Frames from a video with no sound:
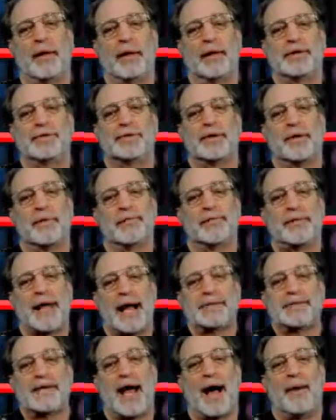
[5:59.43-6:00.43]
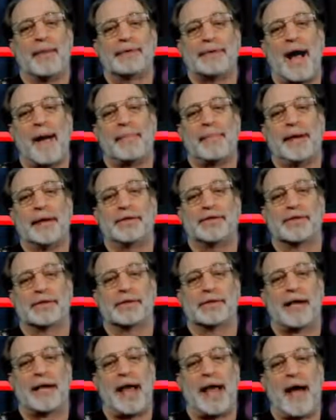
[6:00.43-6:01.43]
So that's how it's happening, just
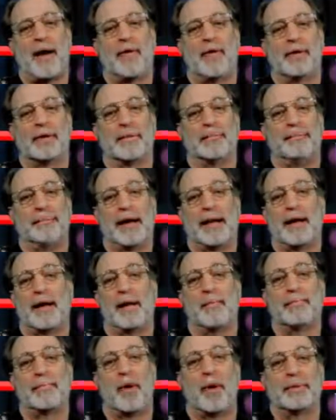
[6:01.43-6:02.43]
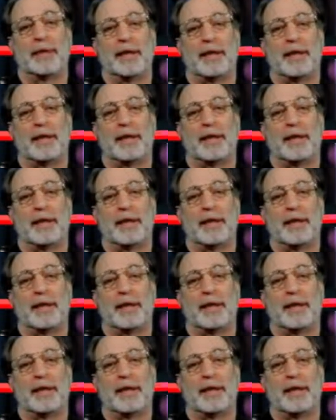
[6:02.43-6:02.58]
like how all the big home delivery